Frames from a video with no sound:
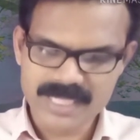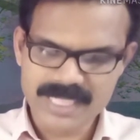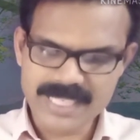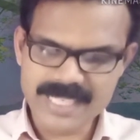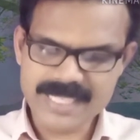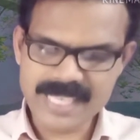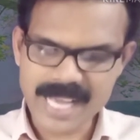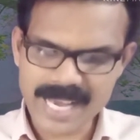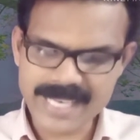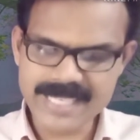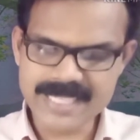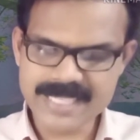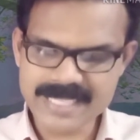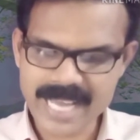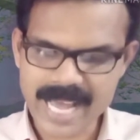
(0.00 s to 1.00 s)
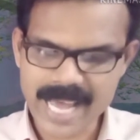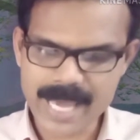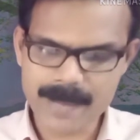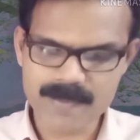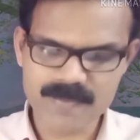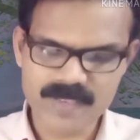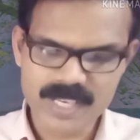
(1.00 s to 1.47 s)
It is high
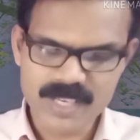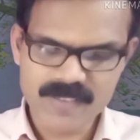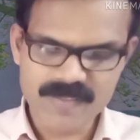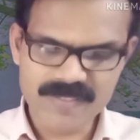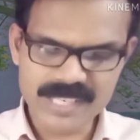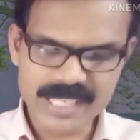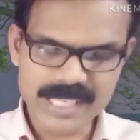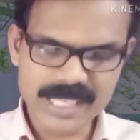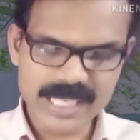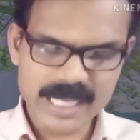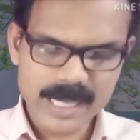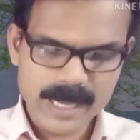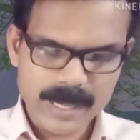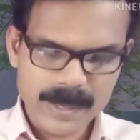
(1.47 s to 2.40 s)
time we